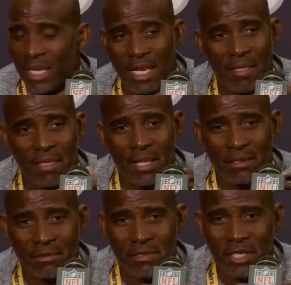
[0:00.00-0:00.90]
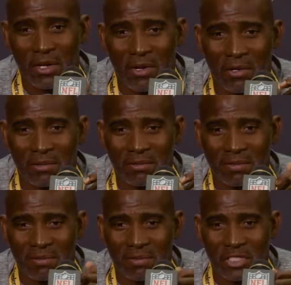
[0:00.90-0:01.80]
And I think, you know,
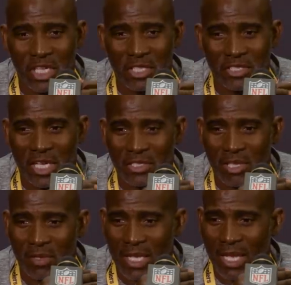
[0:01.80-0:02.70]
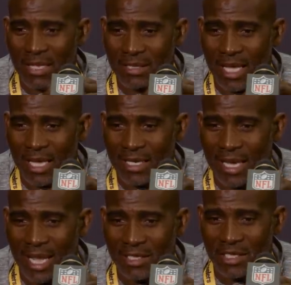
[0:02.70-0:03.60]
John said something last night that
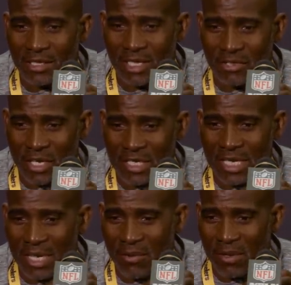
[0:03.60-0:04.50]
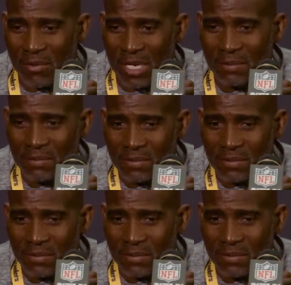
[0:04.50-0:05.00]
that resonated with me.